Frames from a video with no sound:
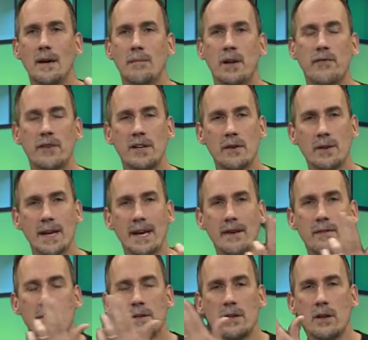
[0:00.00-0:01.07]
But if you don't
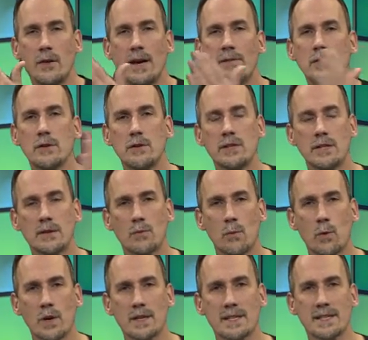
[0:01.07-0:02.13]
have, you know, evolution
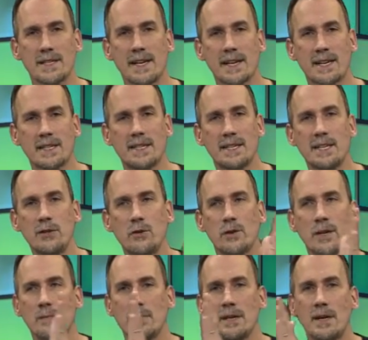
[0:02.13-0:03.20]
works in that
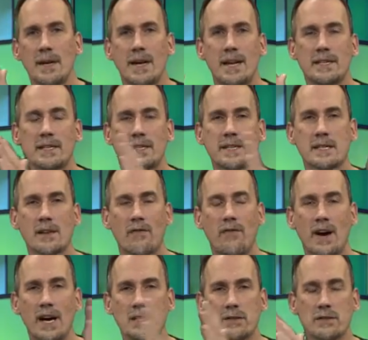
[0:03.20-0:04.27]
continuum, and it's just that the
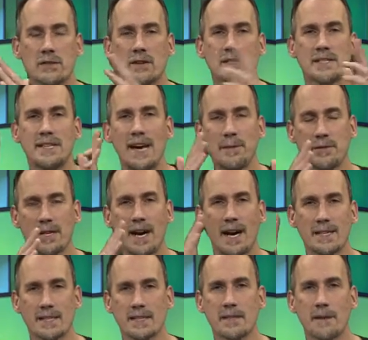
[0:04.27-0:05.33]
fossils are
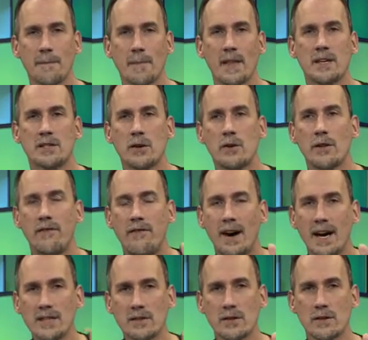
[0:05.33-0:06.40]
snapshots. So in the
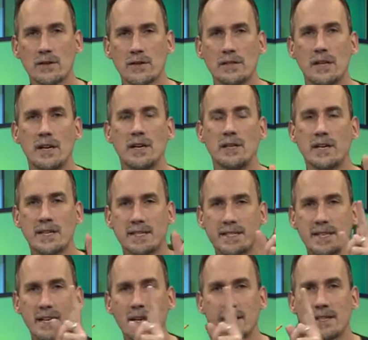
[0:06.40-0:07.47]
fossils, you can
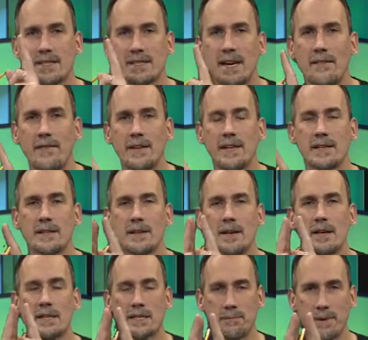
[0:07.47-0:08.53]
see all these definite
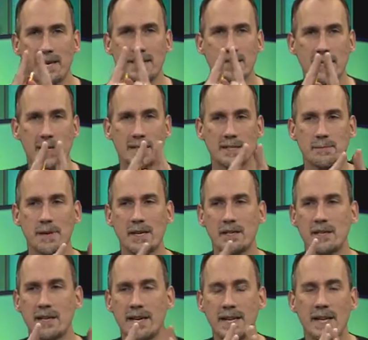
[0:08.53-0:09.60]
species, but
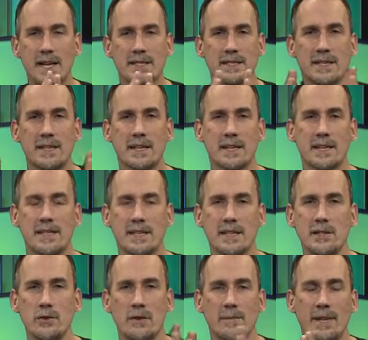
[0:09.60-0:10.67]
you cannot see the
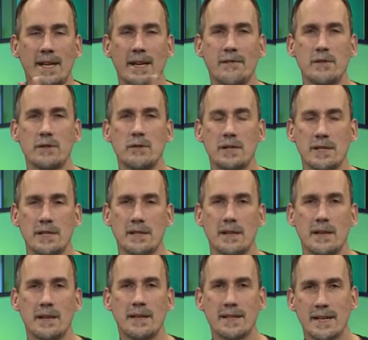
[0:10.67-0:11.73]
continuum that evolution
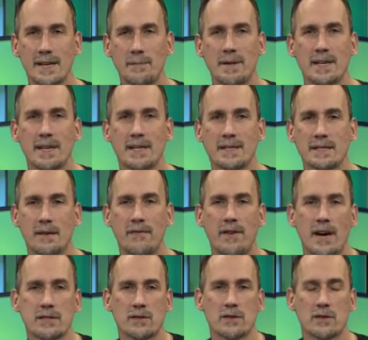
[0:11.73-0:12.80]
did because the
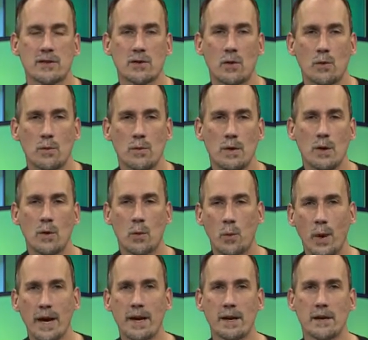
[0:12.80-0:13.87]
fossils are so
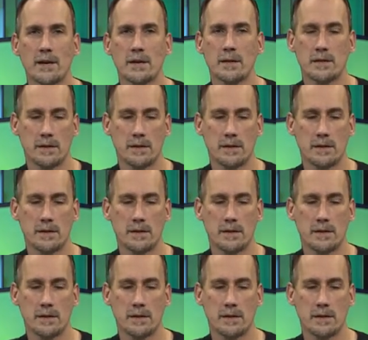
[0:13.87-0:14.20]
rare.